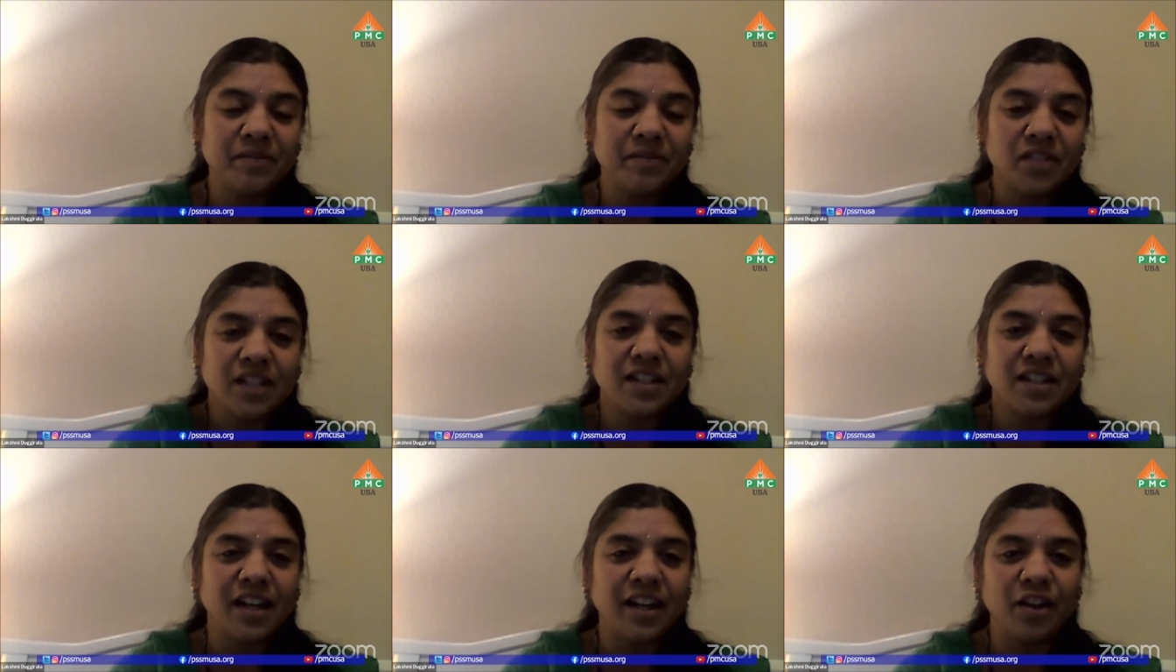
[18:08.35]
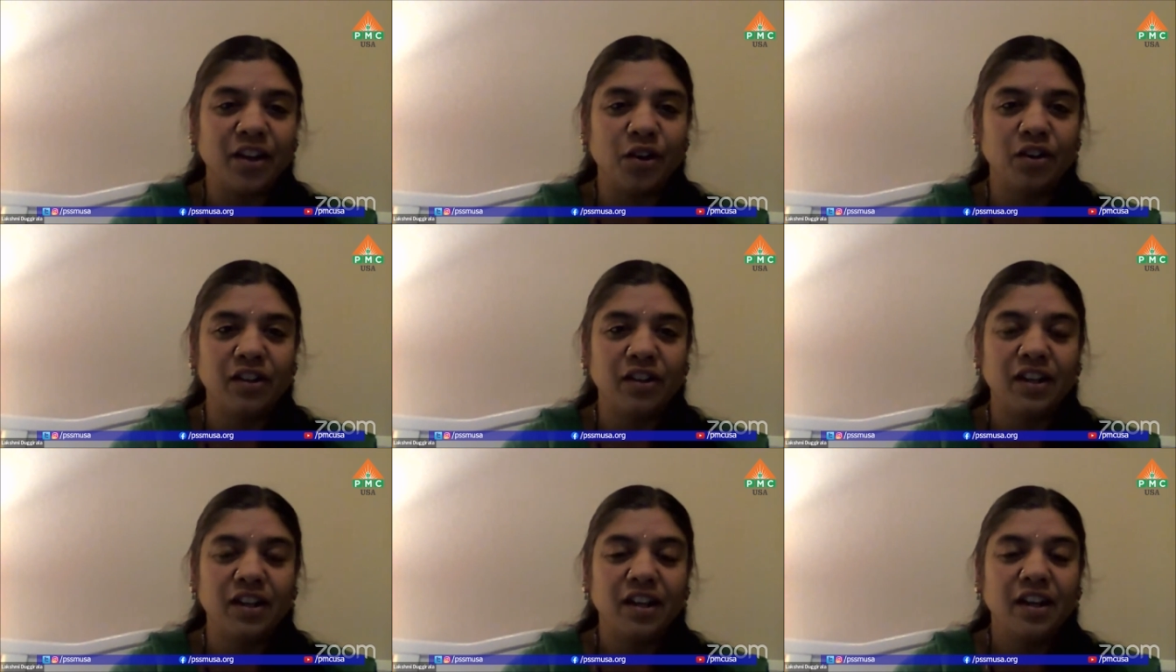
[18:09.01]
Just like, you
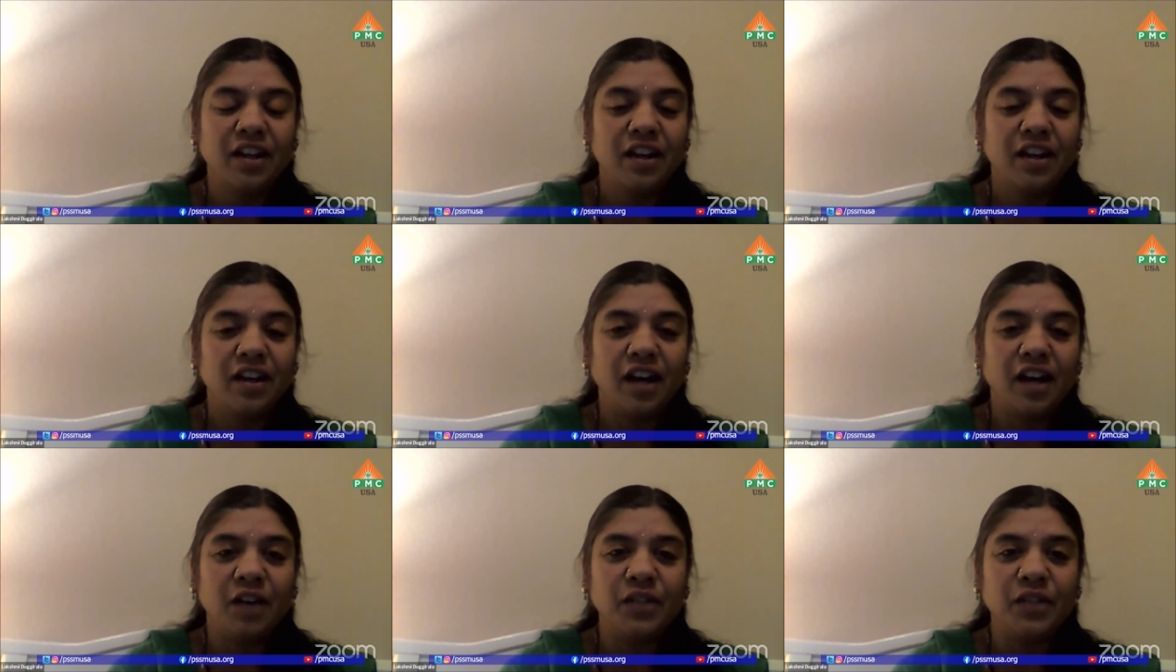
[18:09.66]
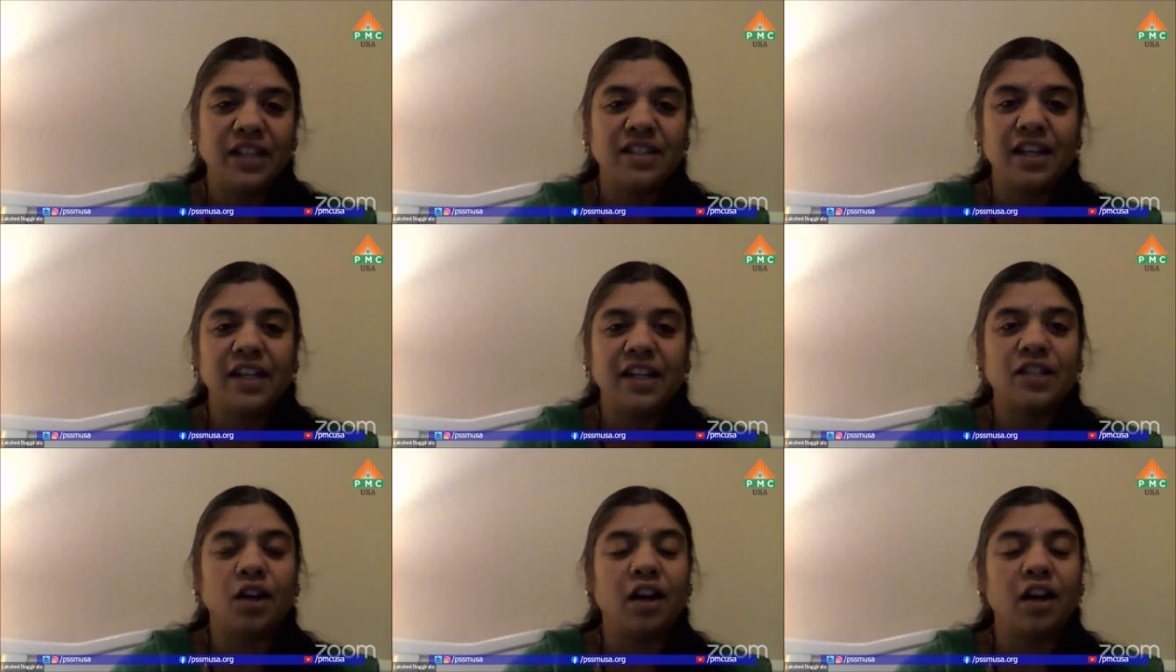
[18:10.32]
know, how they say
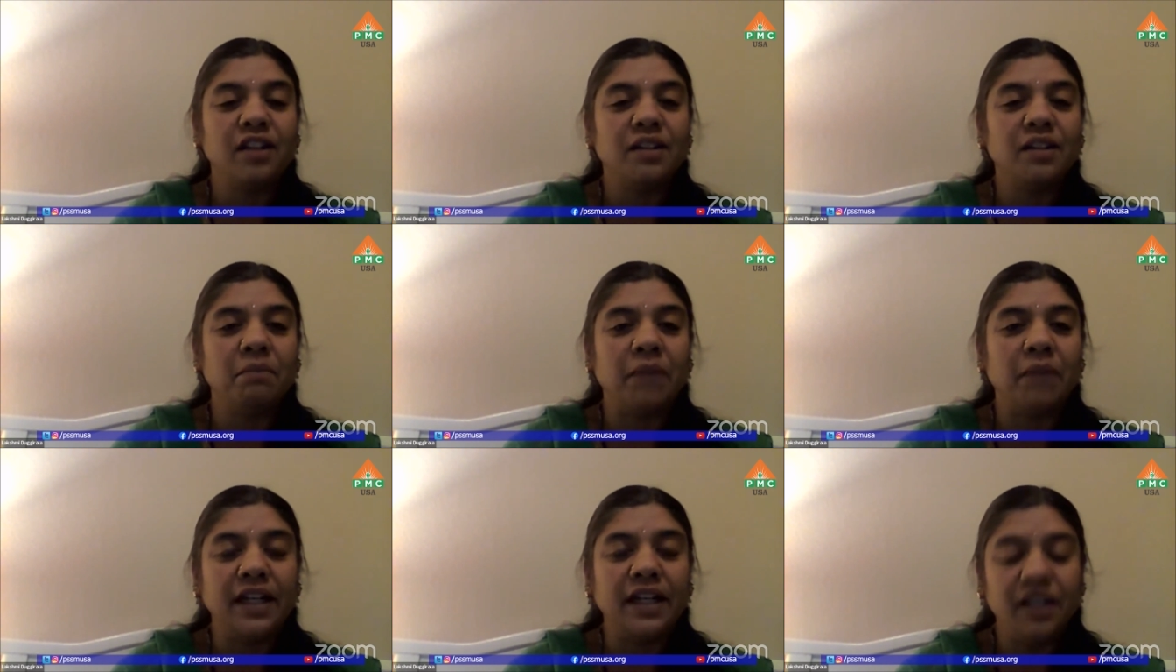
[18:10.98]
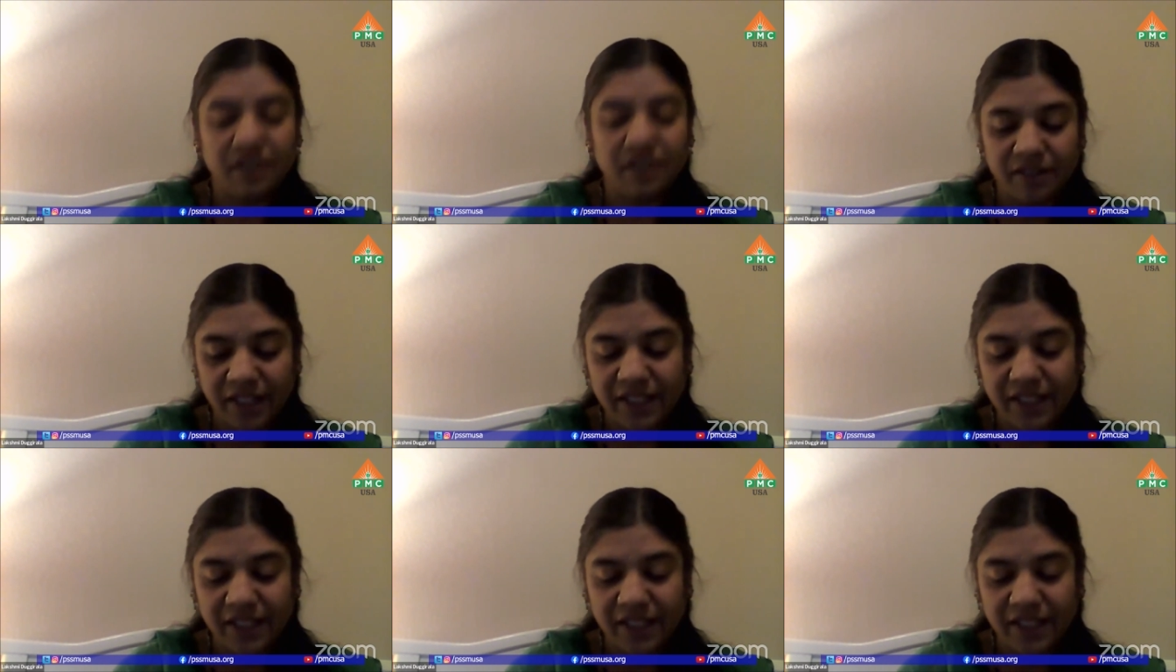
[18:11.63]
it's all in the mind.